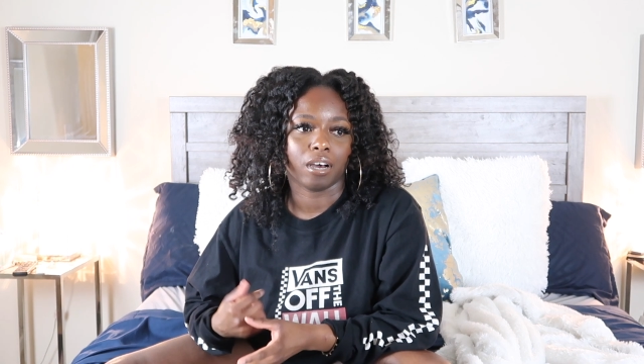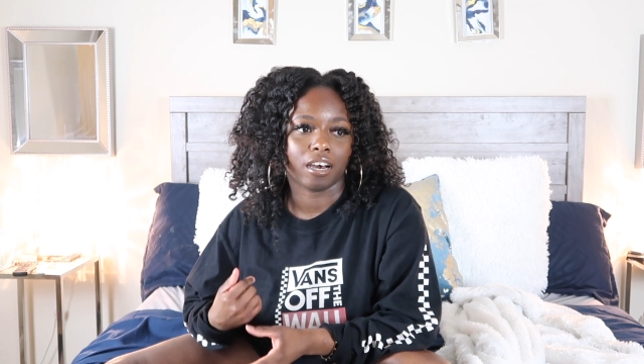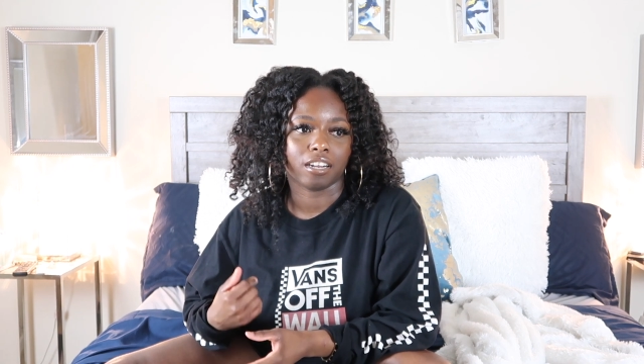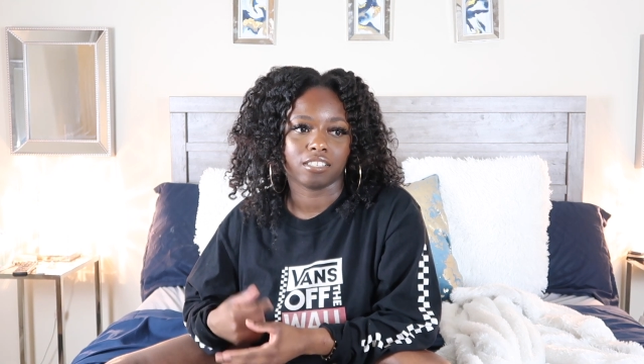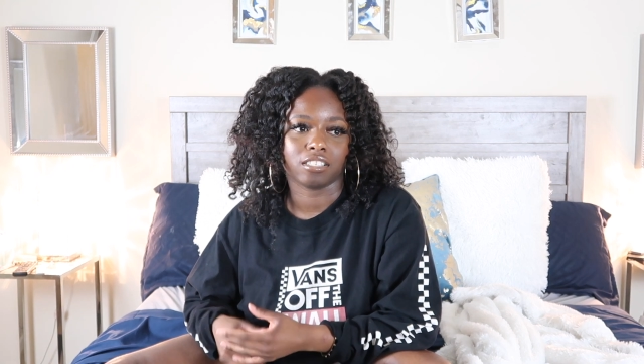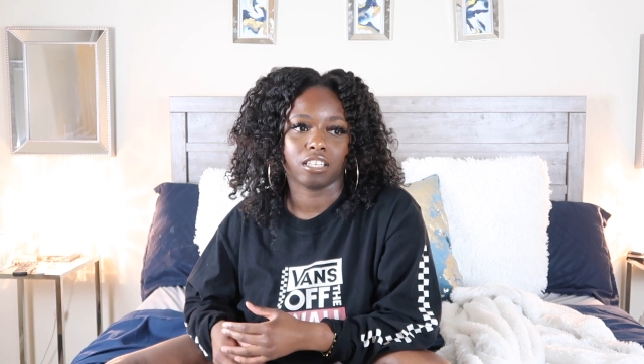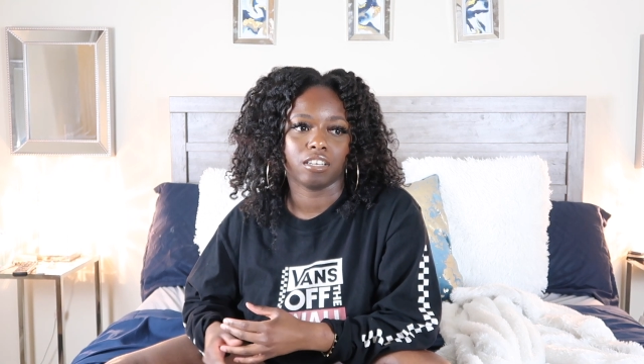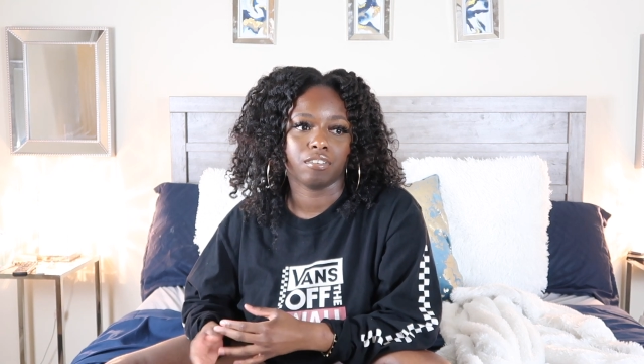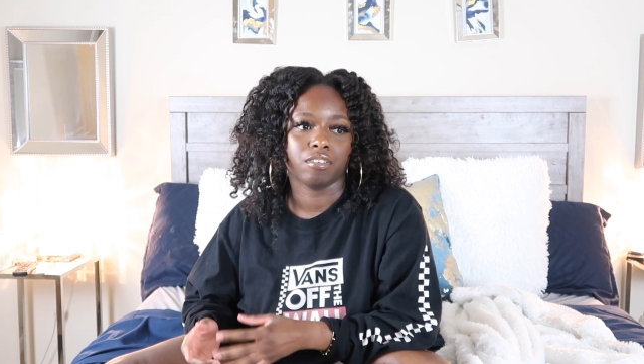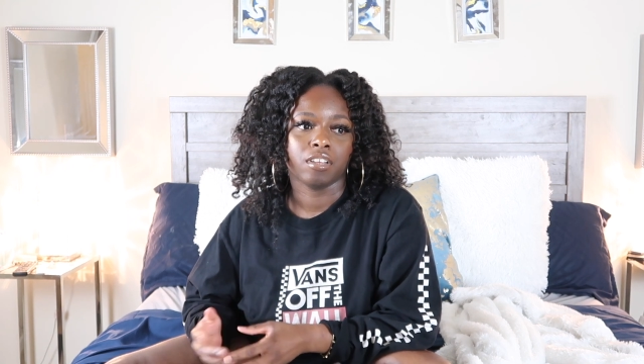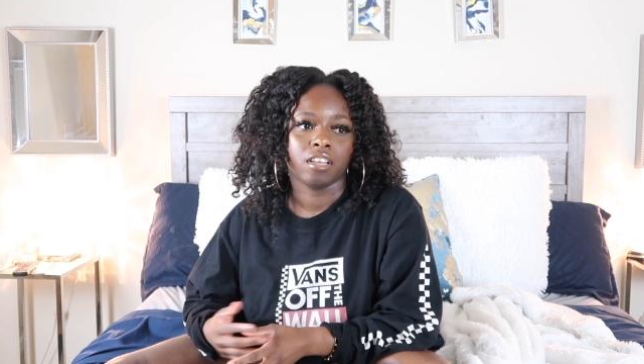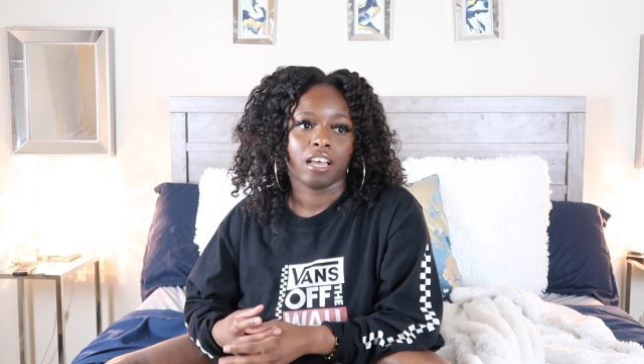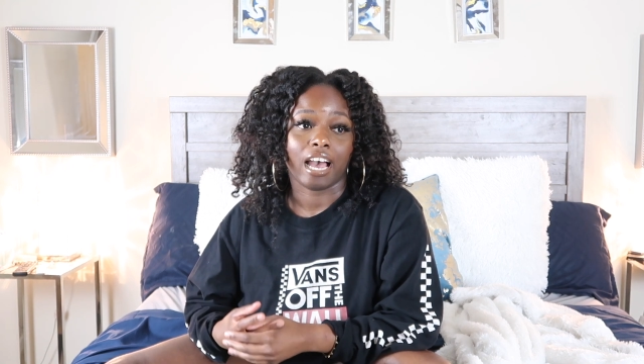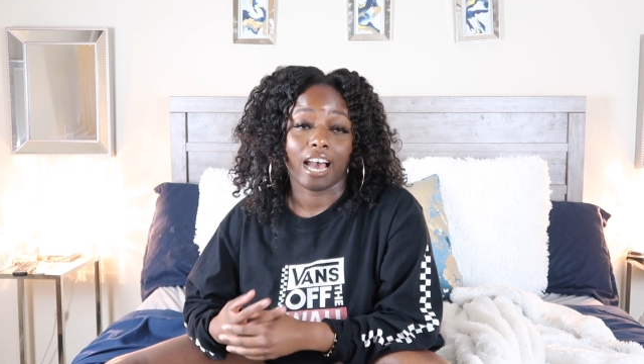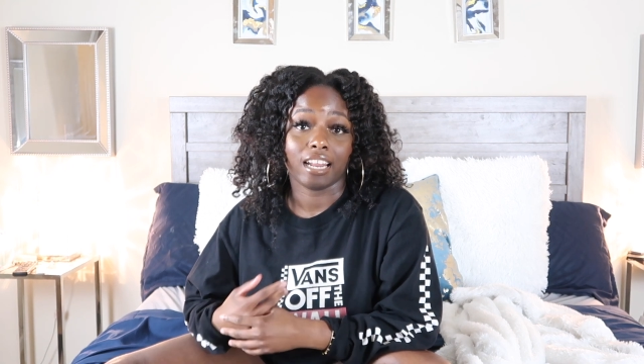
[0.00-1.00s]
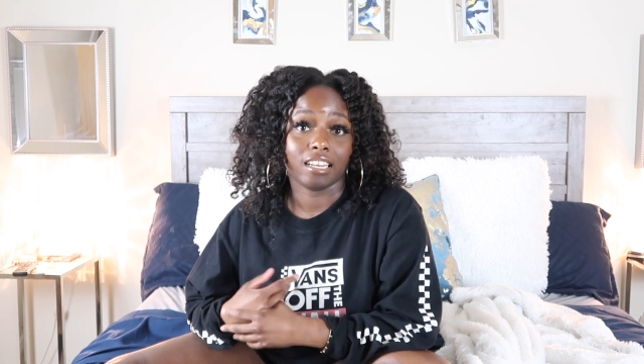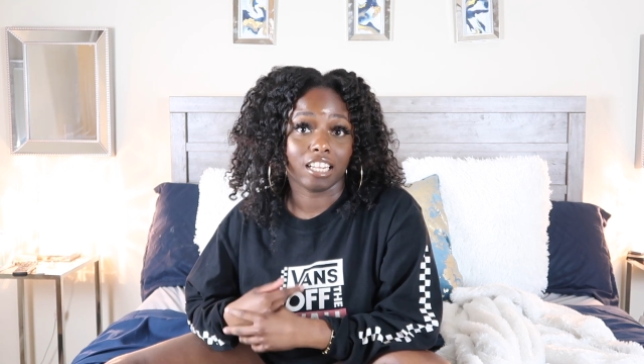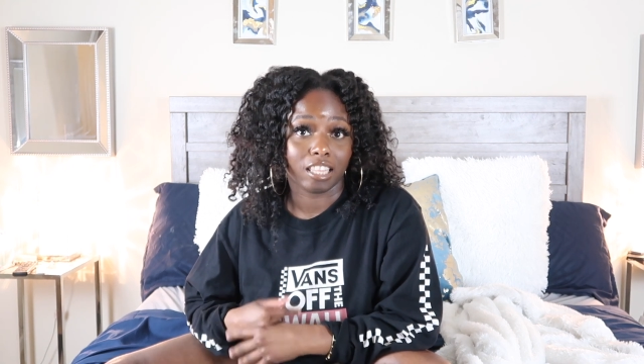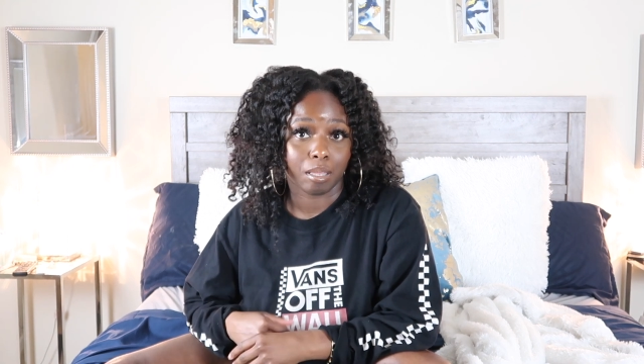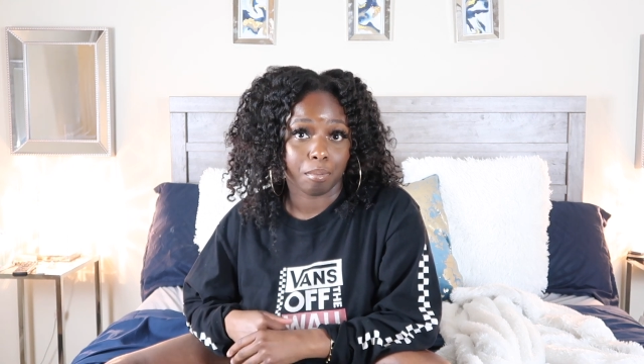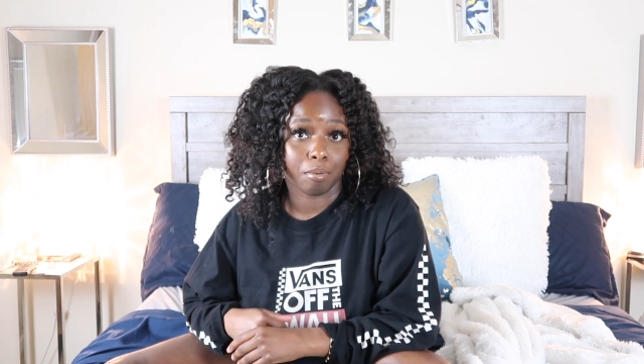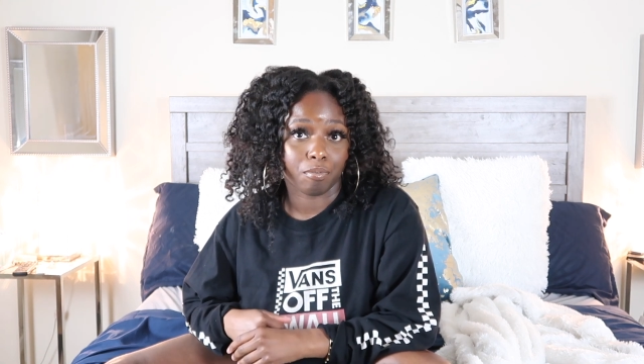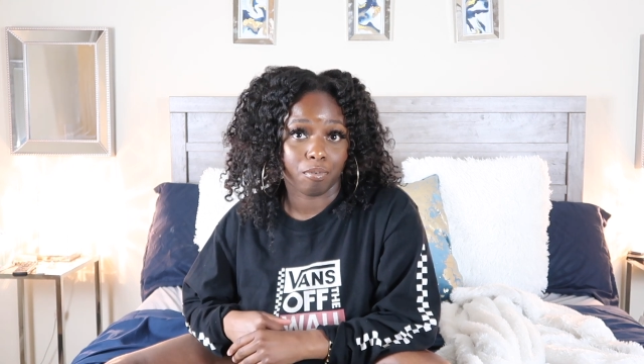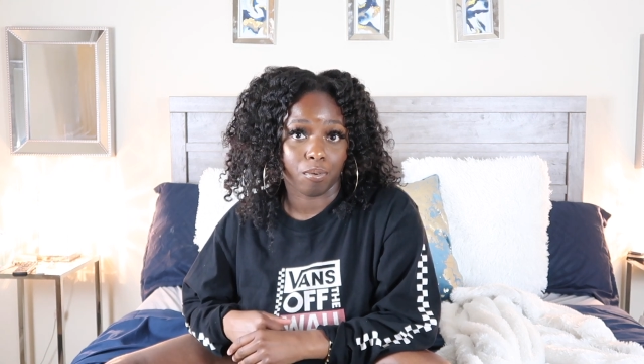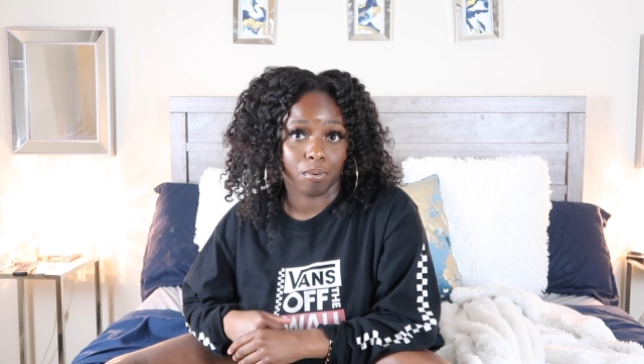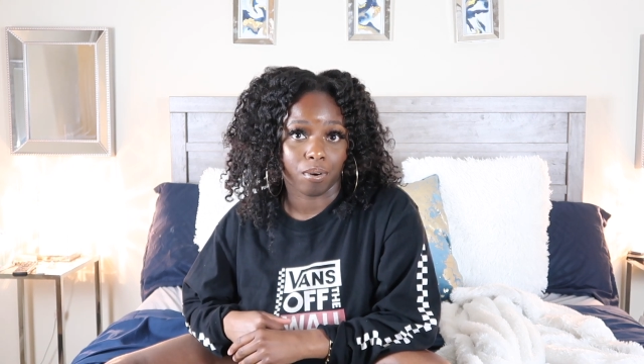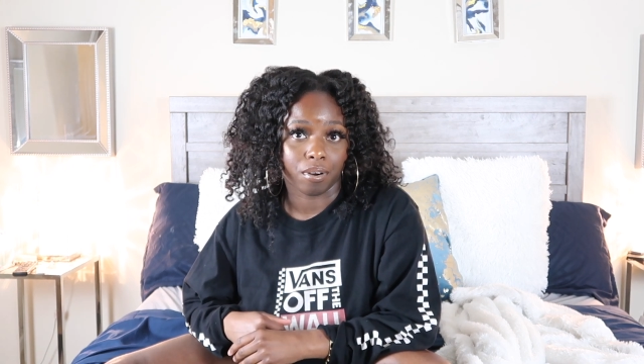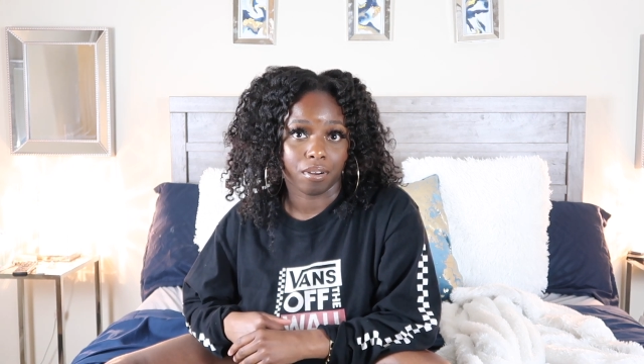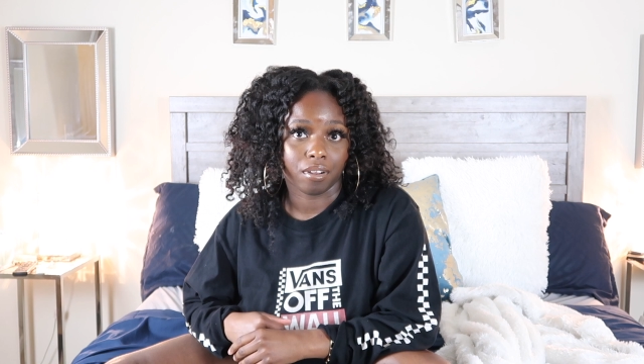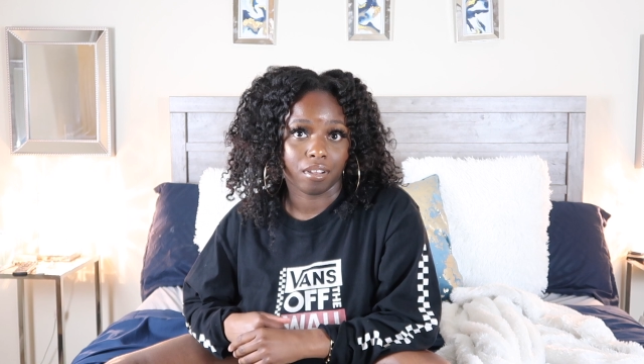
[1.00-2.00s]
all that stuff. I did that
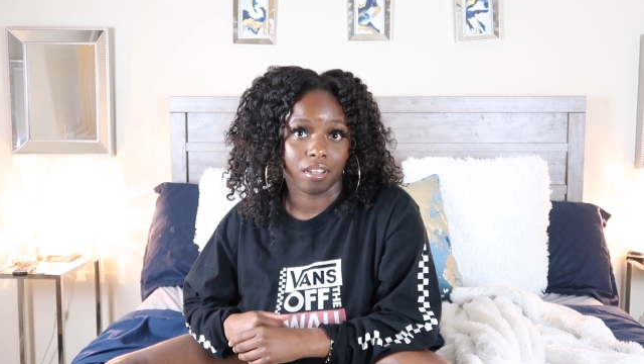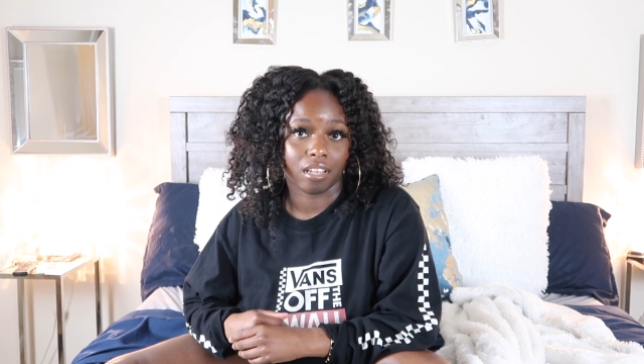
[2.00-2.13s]
before.